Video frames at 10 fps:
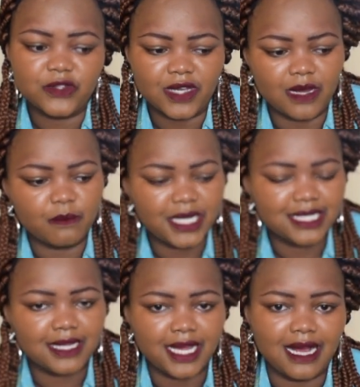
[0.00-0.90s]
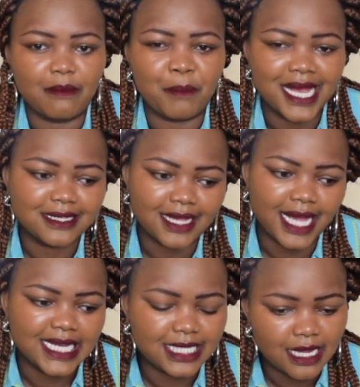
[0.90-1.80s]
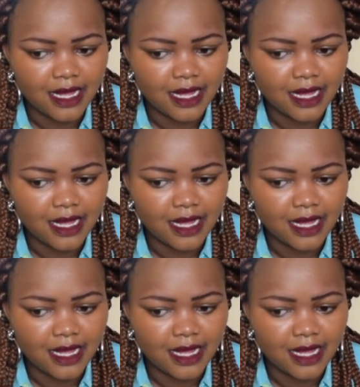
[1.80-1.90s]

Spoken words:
You can place like a basket